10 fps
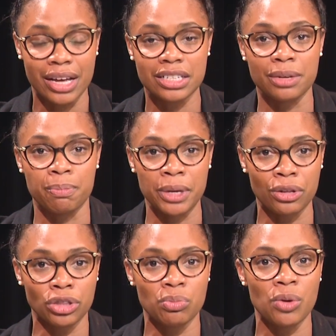to
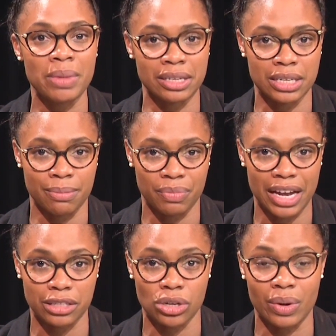build the momentum
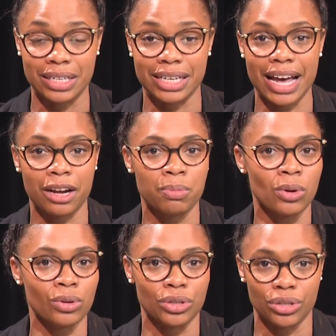that is going to
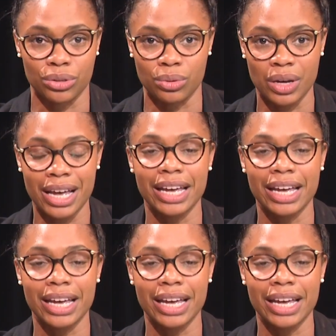catapult you